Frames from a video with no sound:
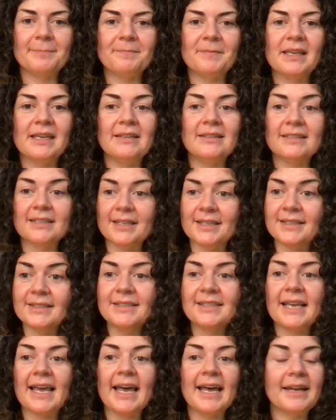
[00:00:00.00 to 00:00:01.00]
it
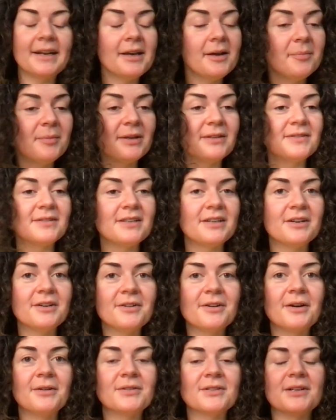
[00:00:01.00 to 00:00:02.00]
does add up as the
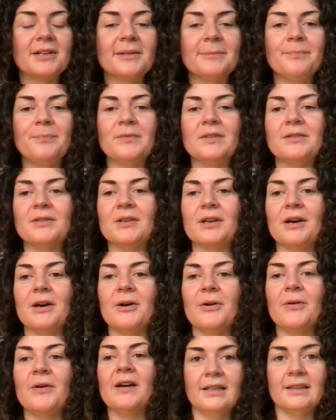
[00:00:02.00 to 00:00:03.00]
year goes on.
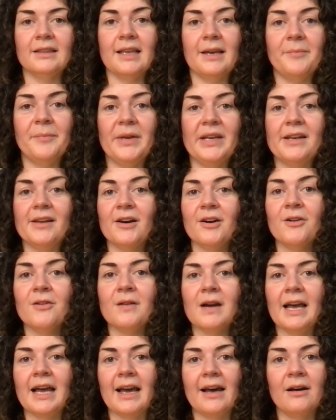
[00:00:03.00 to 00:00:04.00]
So let me know
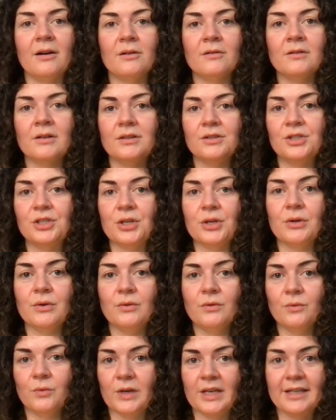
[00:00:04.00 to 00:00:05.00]
how
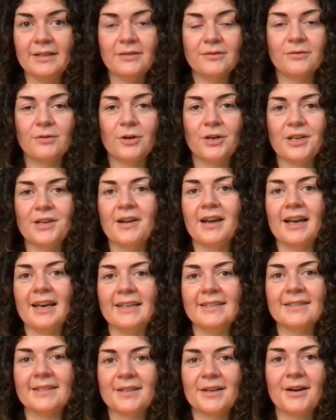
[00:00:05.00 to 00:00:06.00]
June went for you
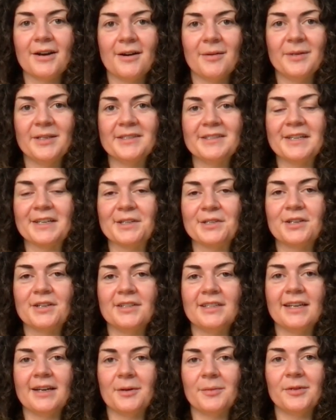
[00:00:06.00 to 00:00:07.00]
guys in the comment section
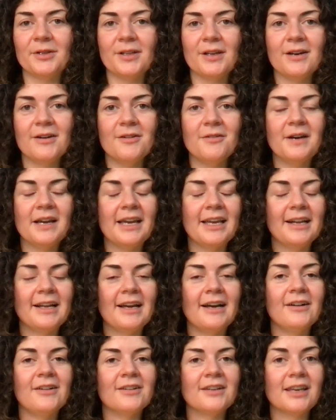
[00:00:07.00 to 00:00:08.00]
down below, and
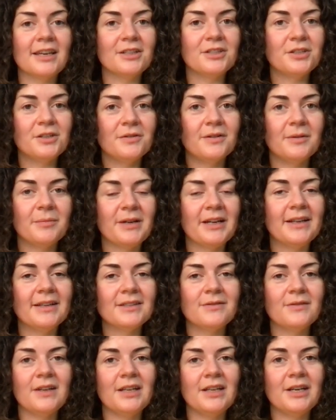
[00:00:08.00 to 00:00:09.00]
I'll catch you in my
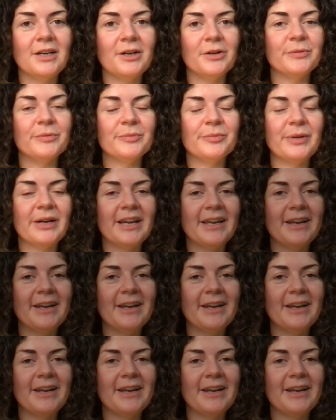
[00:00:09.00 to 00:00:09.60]
next video. Bye